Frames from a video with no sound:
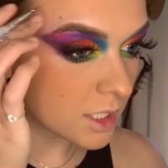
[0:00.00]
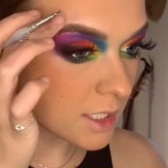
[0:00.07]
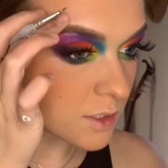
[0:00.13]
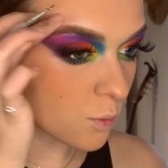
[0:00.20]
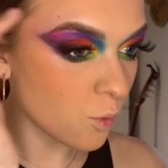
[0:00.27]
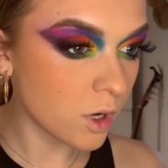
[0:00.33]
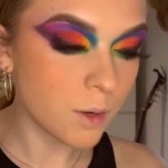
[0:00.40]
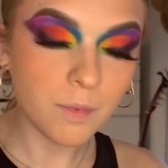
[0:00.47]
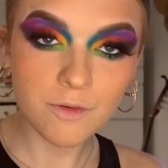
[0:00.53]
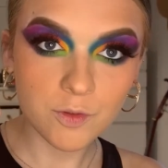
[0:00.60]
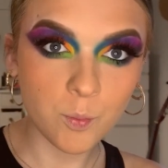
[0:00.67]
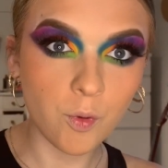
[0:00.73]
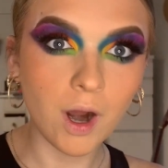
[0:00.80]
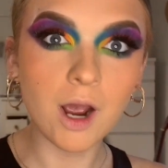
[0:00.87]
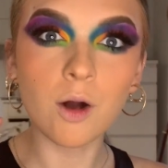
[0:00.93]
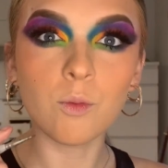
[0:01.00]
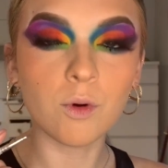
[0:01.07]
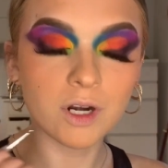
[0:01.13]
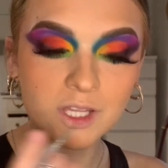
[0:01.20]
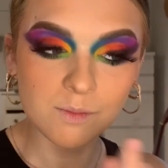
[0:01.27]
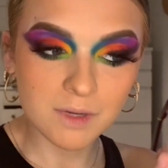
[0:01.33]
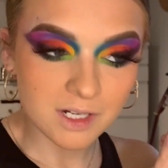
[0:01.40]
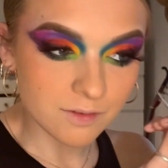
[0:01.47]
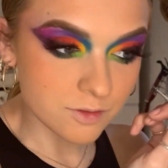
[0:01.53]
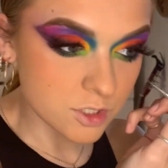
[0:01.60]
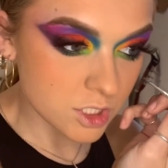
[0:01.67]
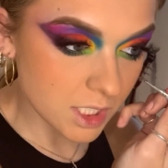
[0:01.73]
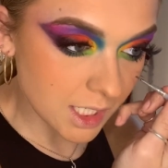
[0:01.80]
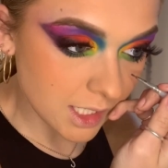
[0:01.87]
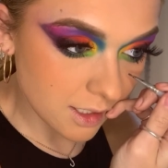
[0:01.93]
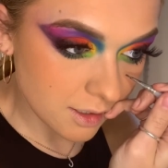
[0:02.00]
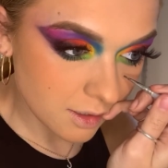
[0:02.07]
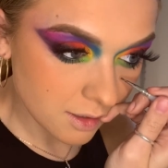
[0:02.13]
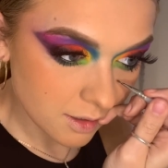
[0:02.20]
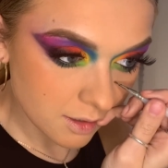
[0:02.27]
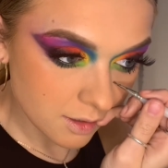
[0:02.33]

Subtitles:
is one above the brow, one in the middle of the cheek,